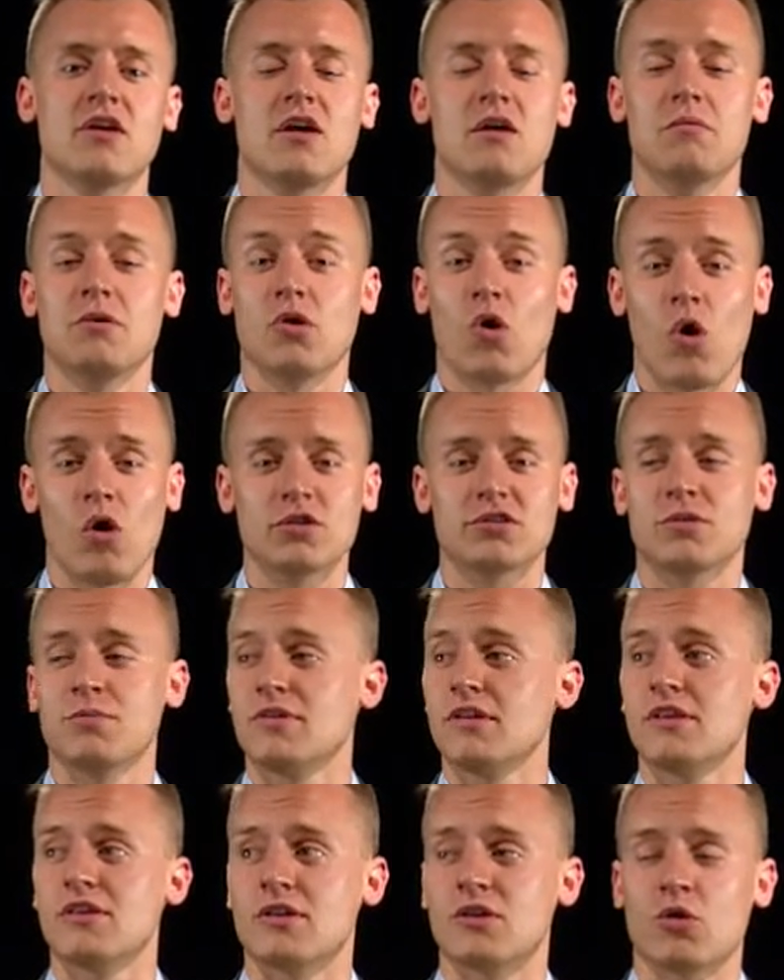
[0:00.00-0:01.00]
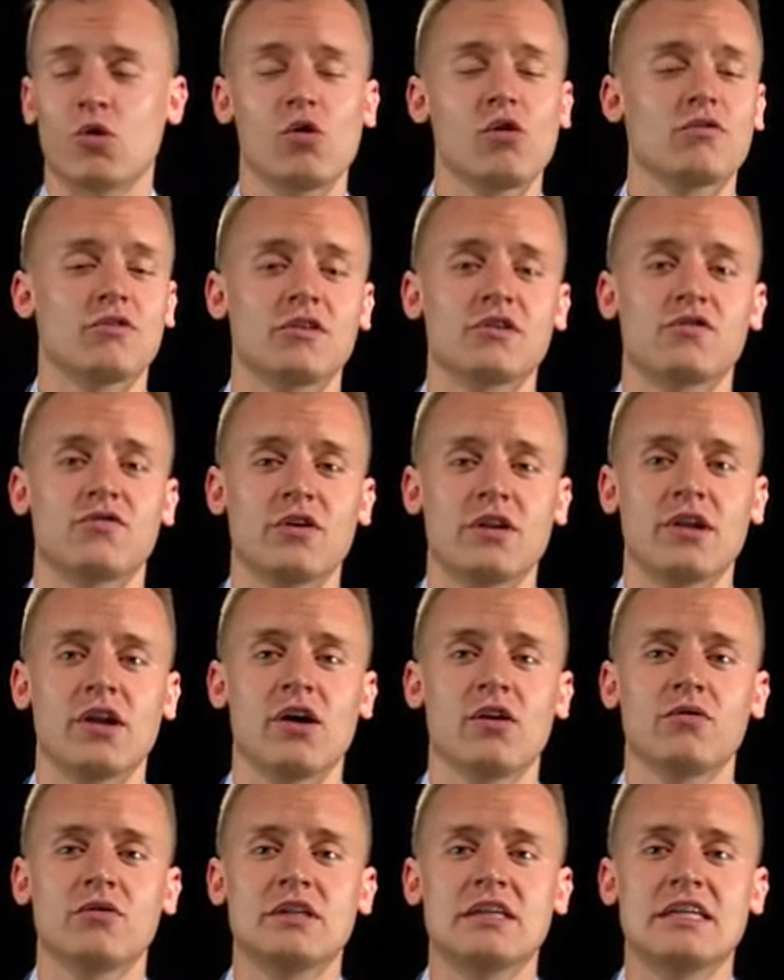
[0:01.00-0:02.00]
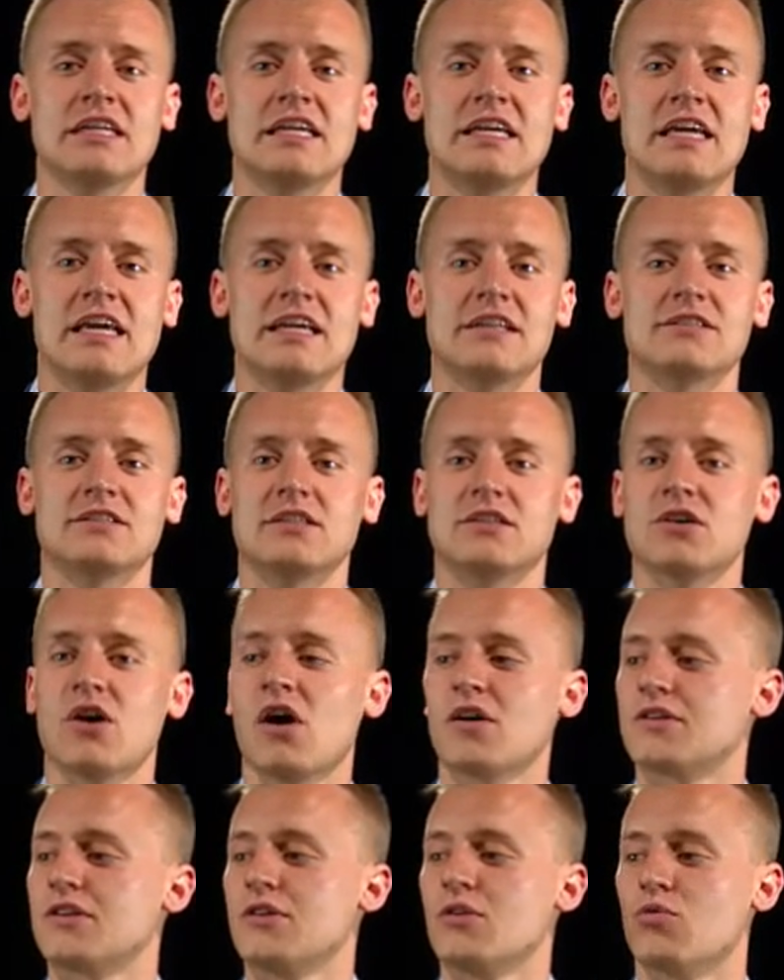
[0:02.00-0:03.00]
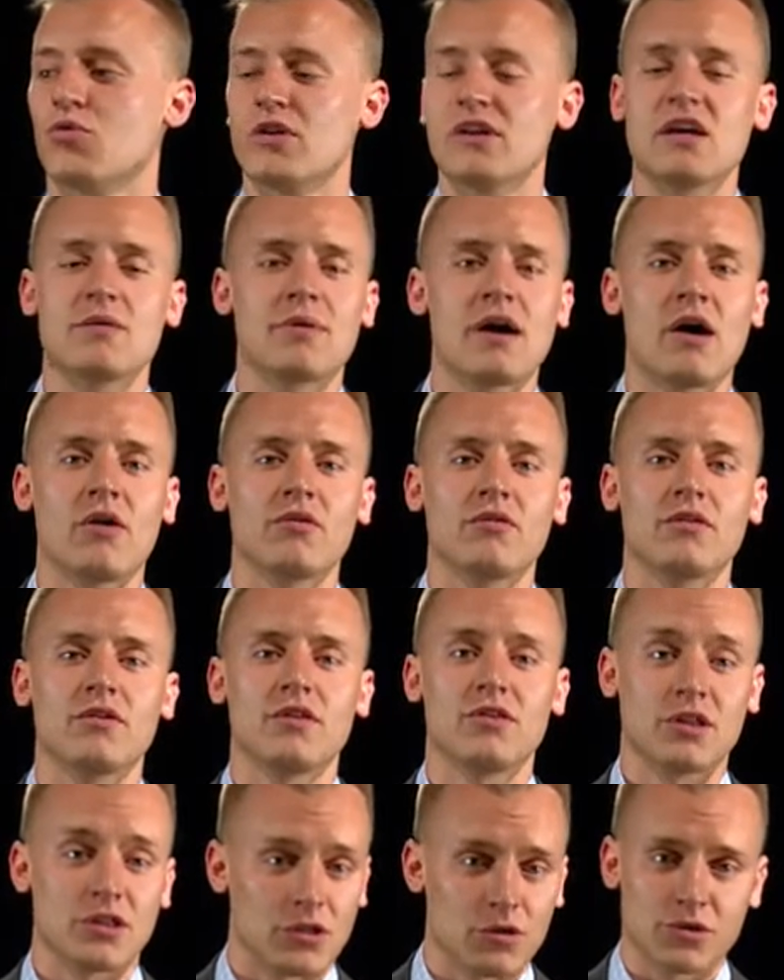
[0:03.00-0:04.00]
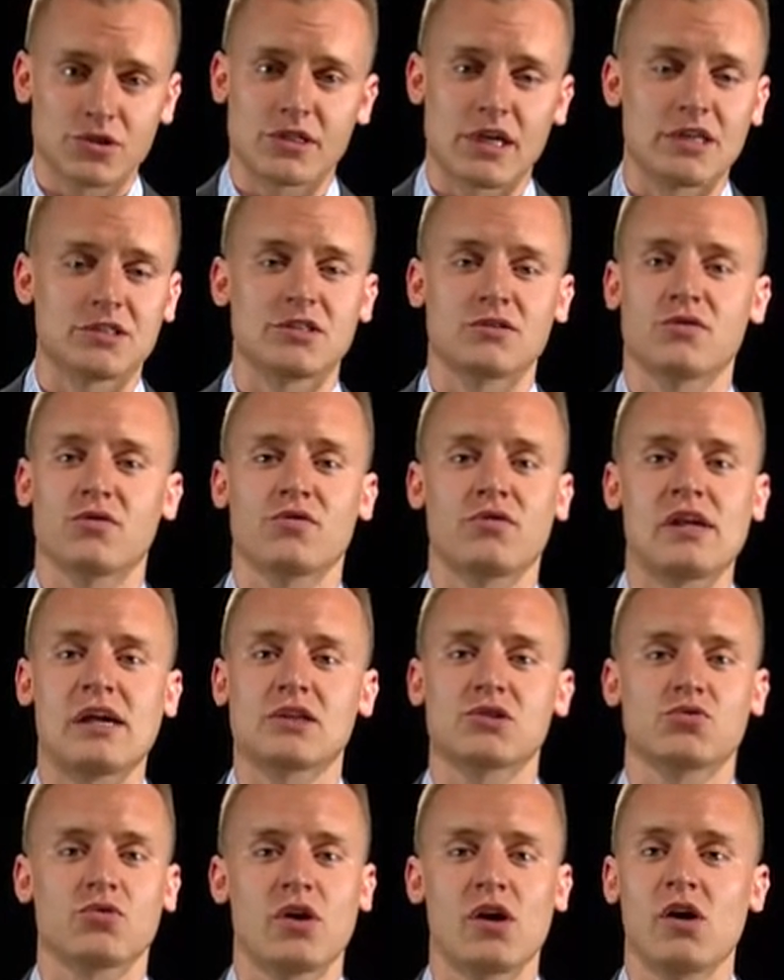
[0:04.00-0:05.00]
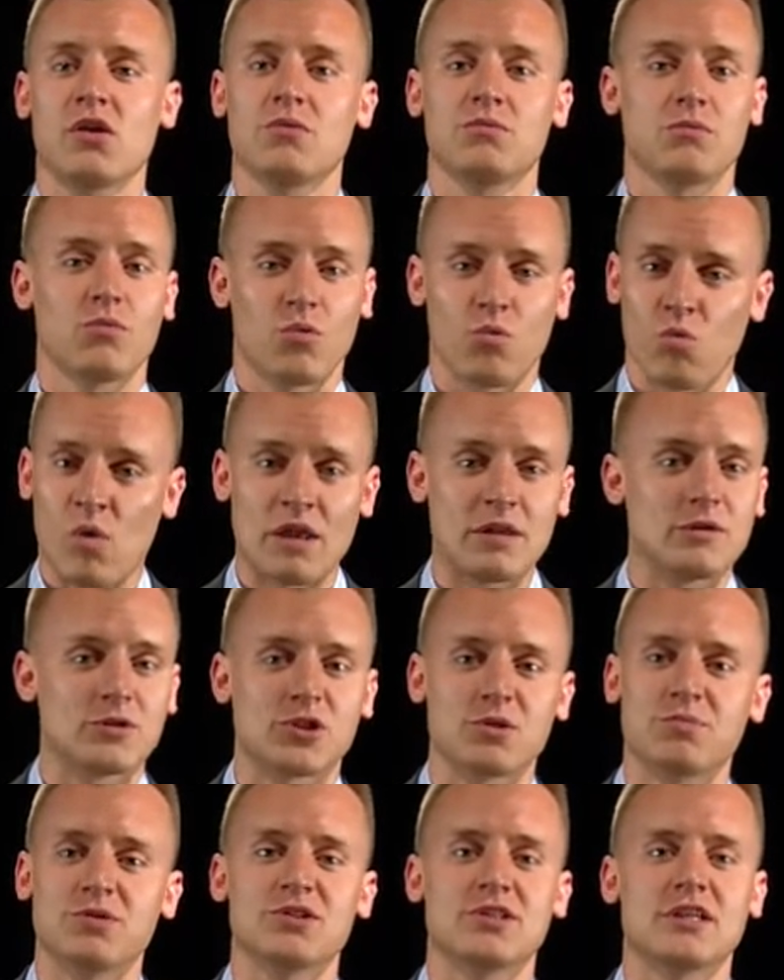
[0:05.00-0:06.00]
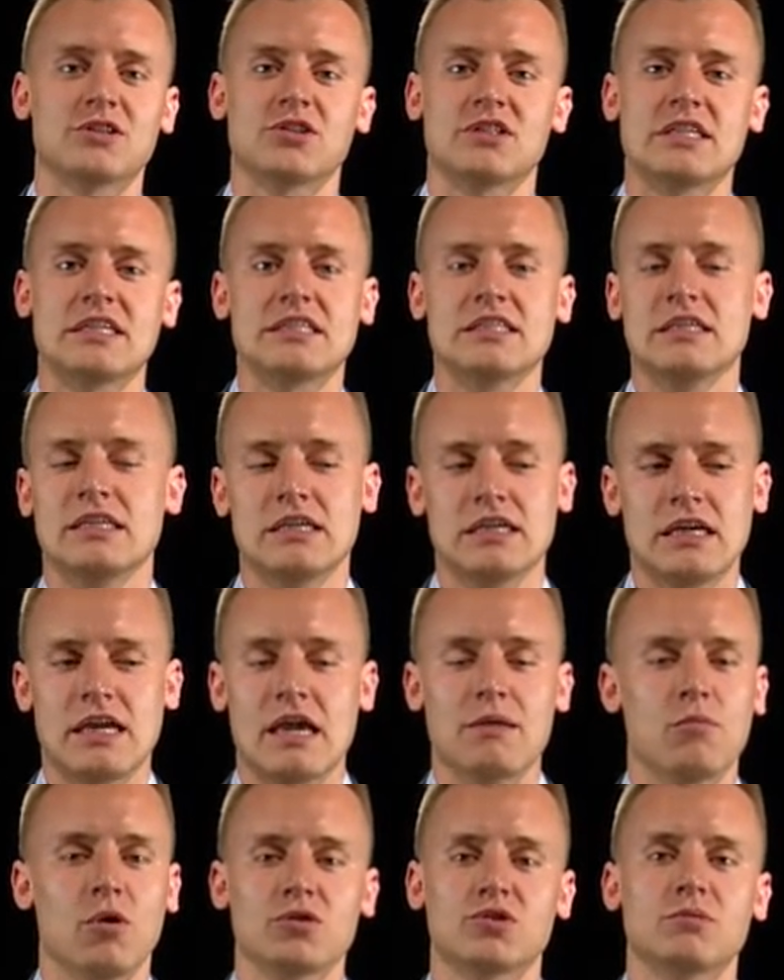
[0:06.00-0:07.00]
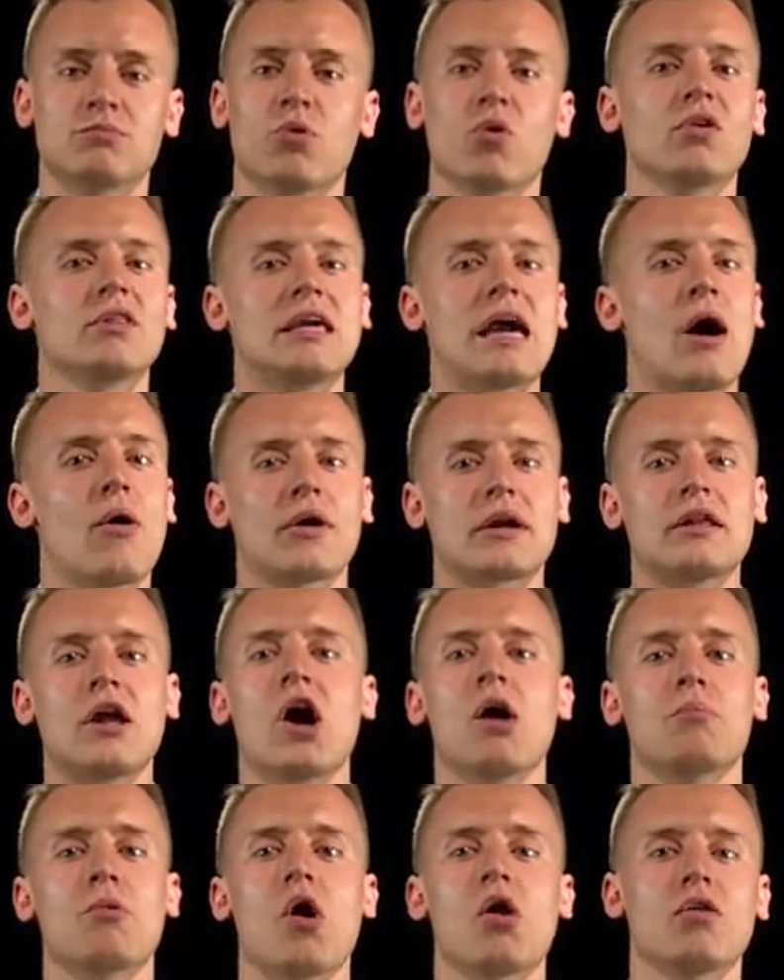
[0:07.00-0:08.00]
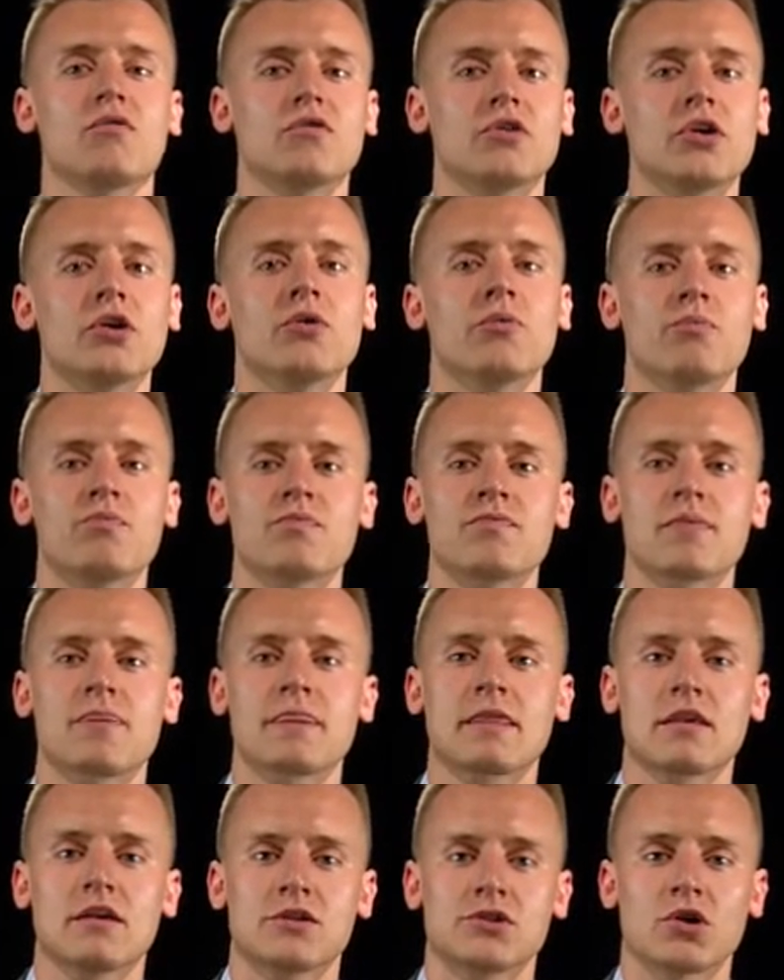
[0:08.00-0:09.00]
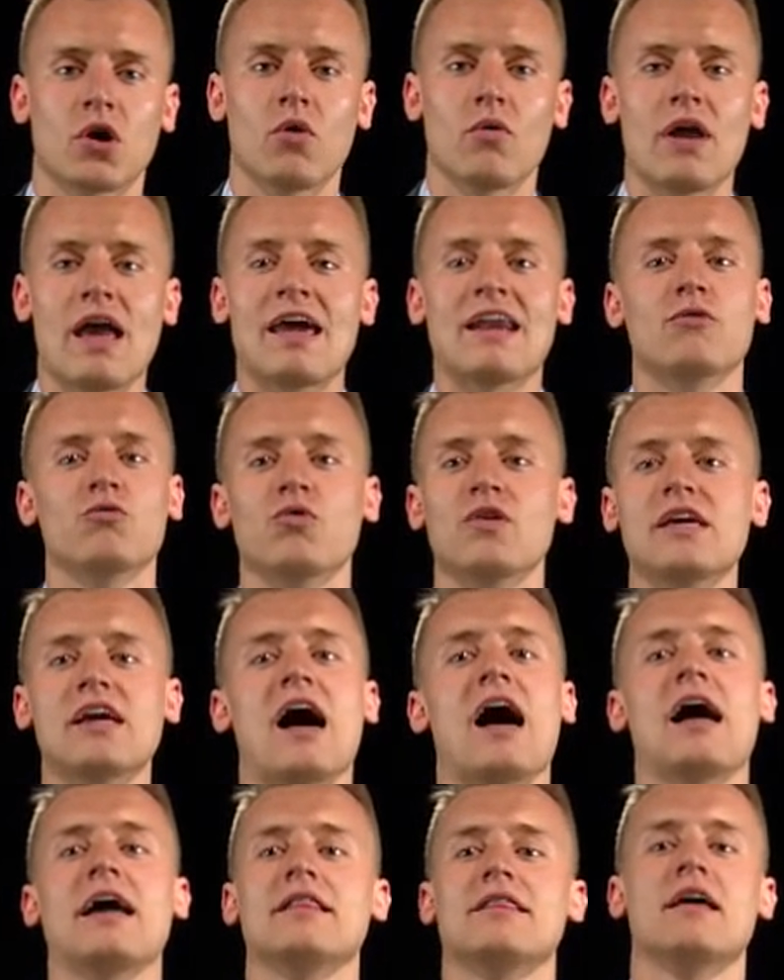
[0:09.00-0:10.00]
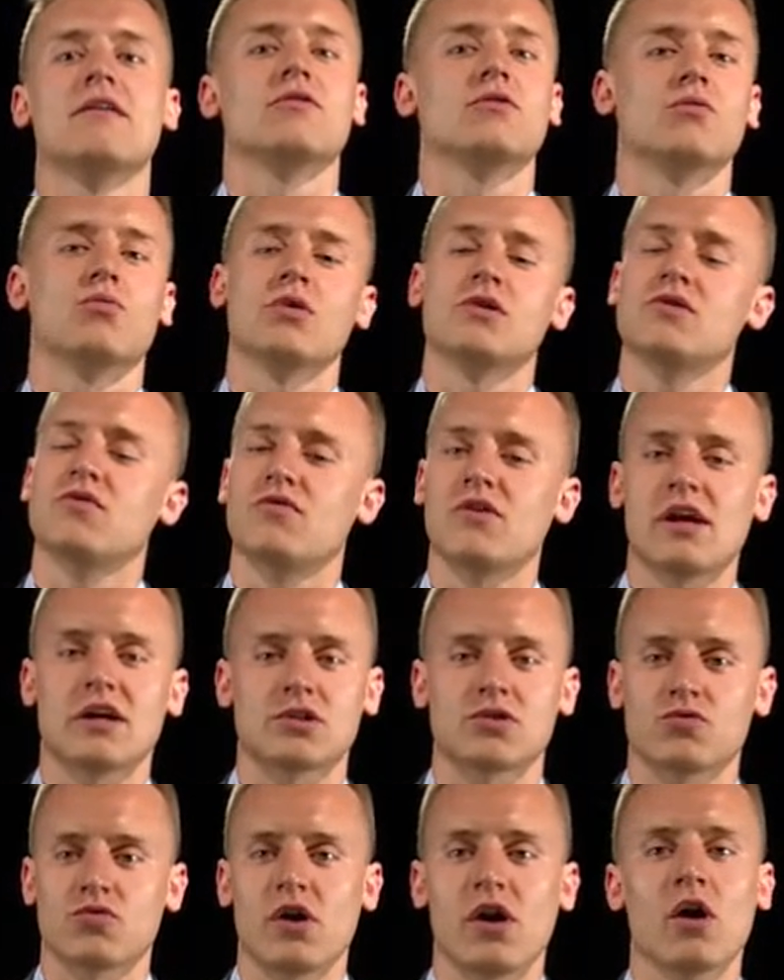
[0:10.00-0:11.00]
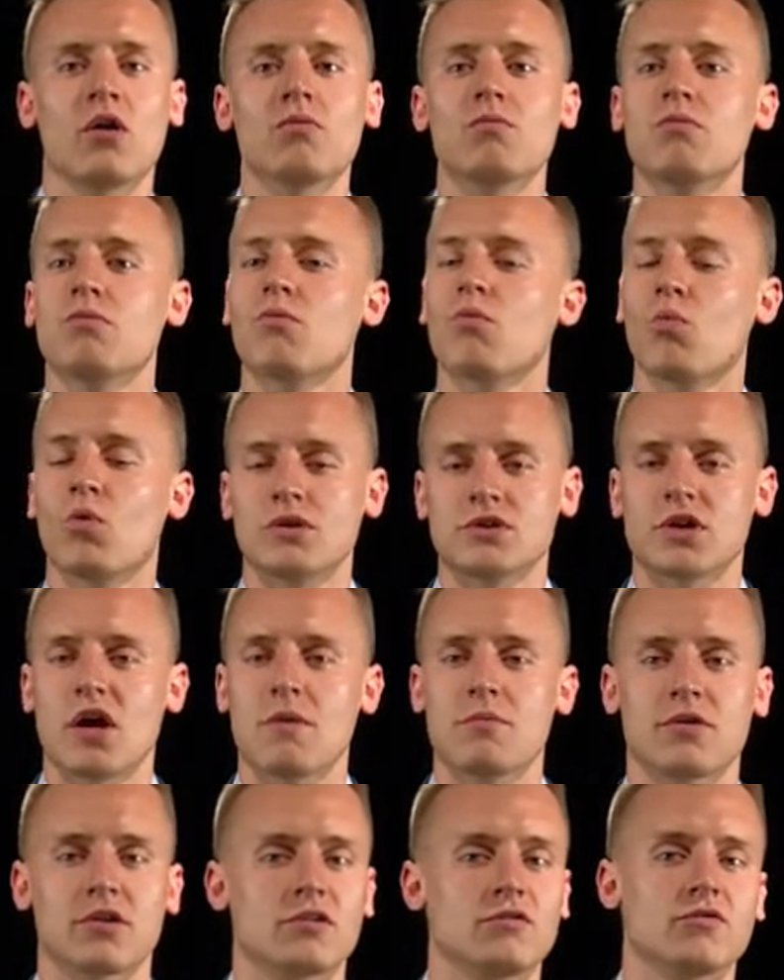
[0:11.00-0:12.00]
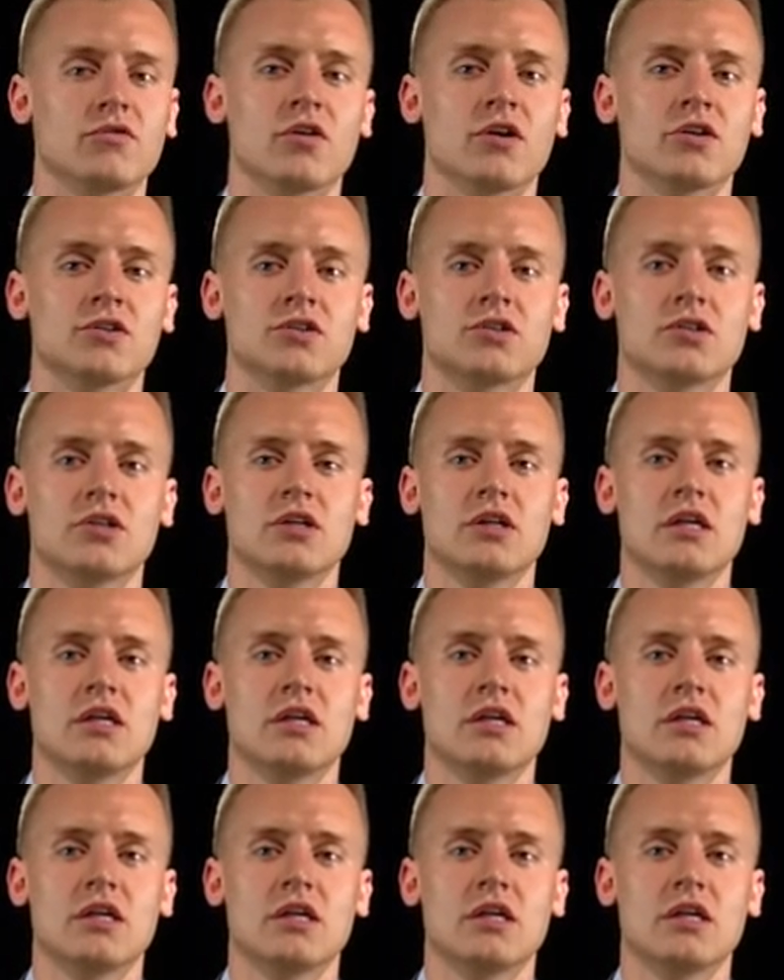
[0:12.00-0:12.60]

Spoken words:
But ultimately, the goal of this video is to talk to you really about the use cases for VxRail, when you should position it, and most importantly, how it can help all of you. So at a really high level, what's VxRail? What's hyper-converged?